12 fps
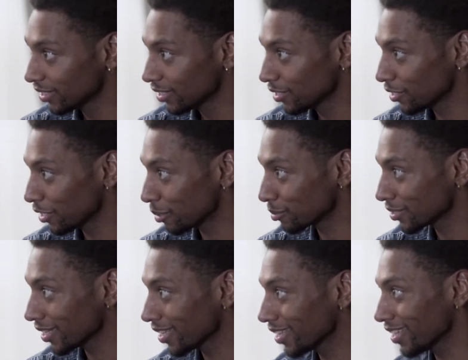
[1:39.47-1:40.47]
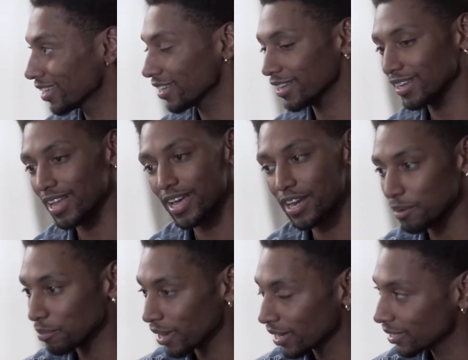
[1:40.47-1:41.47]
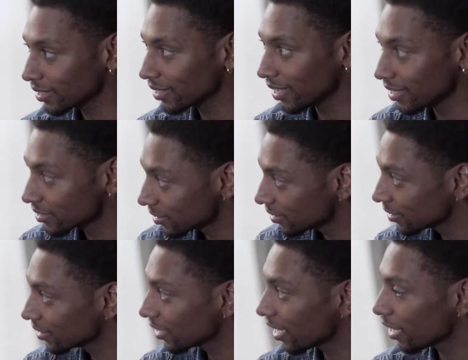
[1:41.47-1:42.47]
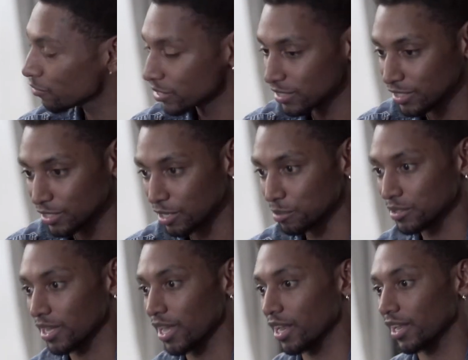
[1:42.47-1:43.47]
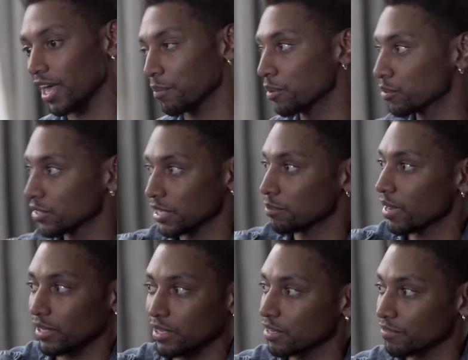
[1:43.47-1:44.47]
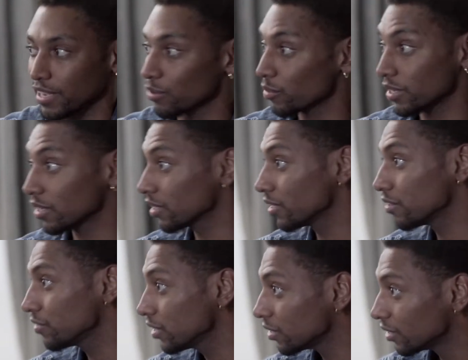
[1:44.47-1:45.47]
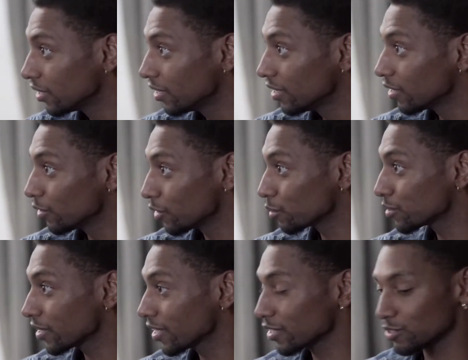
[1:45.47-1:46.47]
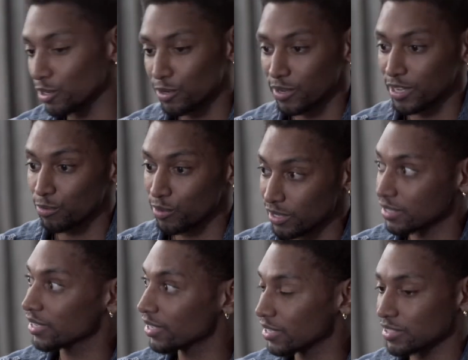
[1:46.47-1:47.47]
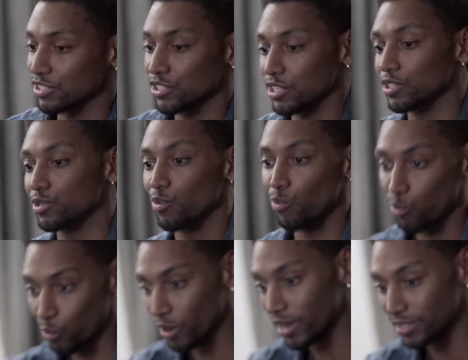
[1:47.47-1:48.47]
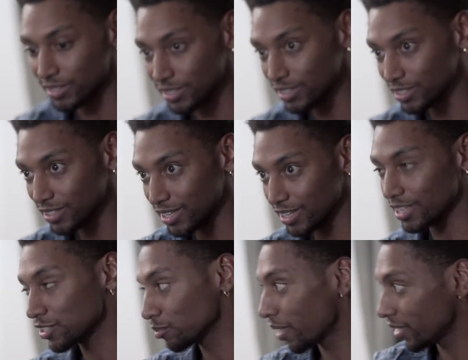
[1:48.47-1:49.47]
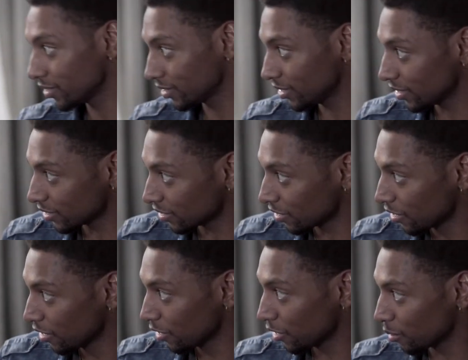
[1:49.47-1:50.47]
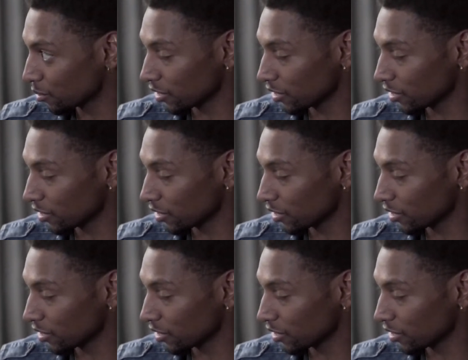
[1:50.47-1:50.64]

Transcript: Okay. You know what I'm saying? Not everybody a gangster, obviously, you know what I'm saying? And a lot of people singing my love ain't really in love either. Ooh. You know what I'm saying? So it really is just what can get somebody's attention. You know